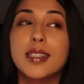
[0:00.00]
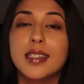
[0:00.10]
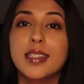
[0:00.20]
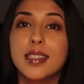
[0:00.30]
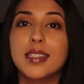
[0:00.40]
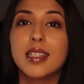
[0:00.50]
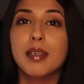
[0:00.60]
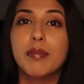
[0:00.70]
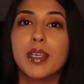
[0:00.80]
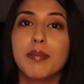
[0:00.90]
This is
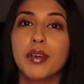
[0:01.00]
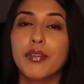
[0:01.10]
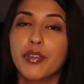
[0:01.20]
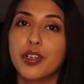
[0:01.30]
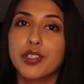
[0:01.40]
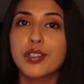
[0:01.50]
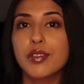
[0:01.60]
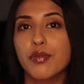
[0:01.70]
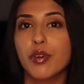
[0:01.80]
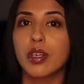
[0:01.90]
gonna be my first
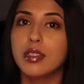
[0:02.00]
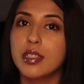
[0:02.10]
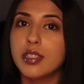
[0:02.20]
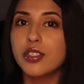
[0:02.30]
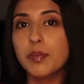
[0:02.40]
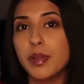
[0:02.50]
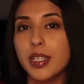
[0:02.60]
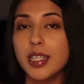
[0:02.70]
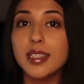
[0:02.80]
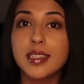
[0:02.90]
Von Dutch
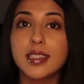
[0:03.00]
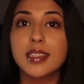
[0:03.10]
piece.